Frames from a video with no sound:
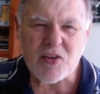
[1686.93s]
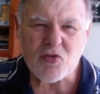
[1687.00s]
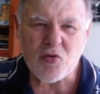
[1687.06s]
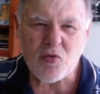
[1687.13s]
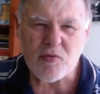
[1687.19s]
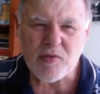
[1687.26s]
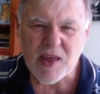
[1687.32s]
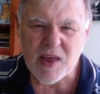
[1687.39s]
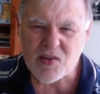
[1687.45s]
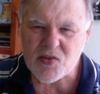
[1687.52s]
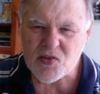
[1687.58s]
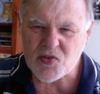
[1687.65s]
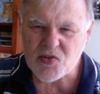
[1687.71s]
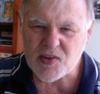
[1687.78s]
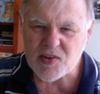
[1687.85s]

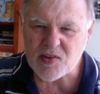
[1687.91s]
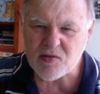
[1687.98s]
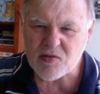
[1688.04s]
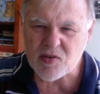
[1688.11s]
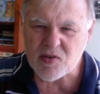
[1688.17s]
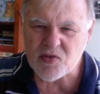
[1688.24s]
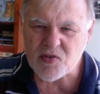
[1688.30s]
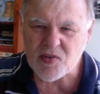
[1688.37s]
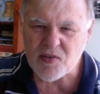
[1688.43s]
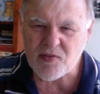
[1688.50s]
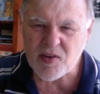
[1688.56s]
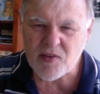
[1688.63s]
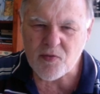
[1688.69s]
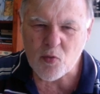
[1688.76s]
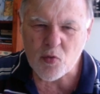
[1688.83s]

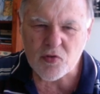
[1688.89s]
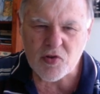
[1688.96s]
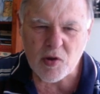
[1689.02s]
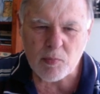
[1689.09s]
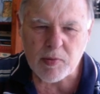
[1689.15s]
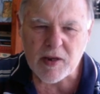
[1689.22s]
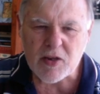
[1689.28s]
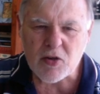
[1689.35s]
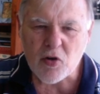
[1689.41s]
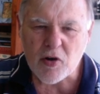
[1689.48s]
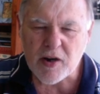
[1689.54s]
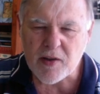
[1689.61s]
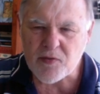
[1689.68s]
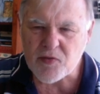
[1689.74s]
2,674, so I play knight f6.